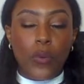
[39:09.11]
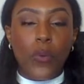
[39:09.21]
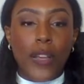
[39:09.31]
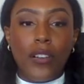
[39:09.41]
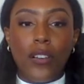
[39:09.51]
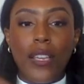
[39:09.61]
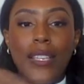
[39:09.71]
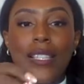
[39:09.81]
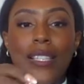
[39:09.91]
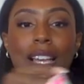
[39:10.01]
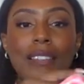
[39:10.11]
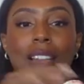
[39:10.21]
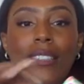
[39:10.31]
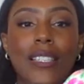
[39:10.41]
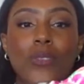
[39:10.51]
well, and it's kind of
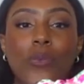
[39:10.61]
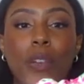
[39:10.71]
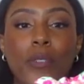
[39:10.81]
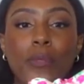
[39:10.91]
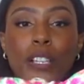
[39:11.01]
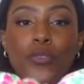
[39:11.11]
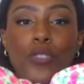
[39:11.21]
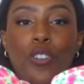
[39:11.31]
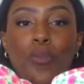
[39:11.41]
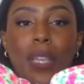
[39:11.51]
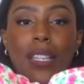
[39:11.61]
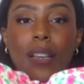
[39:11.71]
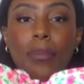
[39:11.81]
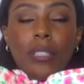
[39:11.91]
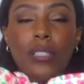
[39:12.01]
got this retro
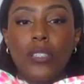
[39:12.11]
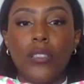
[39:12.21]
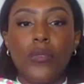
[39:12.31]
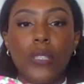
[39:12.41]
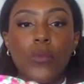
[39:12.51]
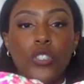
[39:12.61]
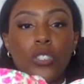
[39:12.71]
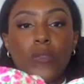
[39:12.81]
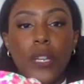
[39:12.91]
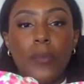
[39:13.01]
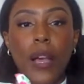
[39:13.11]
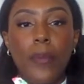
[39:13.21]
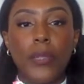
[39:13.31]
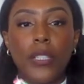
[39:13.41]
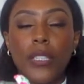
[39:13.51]
pinup look to it, which is very
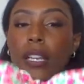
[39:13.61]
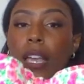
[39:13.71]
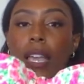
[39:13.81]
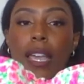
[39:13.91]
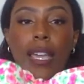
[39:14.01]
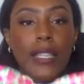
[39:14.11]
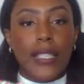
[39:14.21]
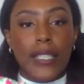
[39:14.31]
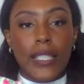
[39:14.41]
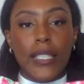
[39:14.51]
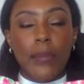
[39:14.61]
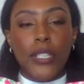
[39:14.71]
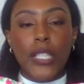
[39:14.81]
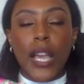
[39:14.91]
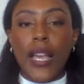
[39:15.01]
popular. And since it's
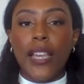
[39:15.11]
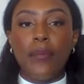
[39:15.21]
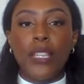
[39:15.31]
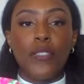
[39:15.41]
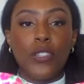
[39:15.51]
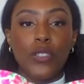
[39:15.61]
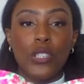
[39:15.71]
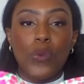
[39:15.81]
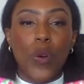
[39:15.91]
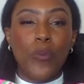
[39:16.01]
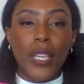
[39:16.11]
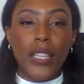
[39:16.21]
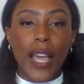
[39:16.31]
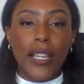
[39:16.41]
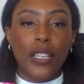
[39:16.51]
summertime, even though this won't be
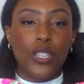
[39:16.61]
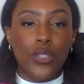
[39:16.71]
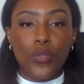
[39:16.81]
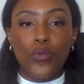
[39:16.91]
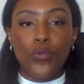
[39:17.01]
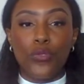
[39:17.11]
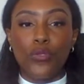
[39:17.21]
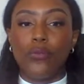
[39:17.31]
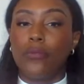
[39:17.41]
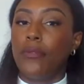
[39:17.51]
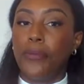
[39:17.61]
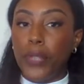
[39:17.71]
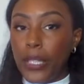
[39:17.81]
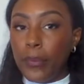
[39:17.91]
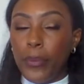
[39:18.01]
like a huge
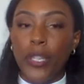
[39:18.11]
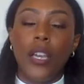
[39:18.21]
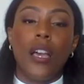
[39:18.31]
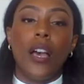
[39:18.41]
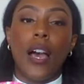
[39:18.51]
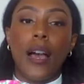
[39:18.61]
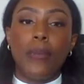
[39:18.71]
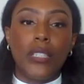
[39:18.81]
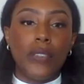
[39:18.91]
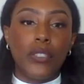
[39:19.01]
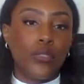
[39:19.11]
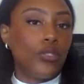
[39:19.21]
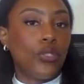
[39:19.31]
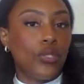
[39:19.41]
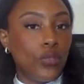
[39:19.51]
flip, I believe it'll
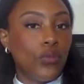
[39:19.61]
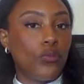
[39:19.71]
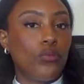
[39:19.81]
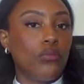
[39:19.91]
just do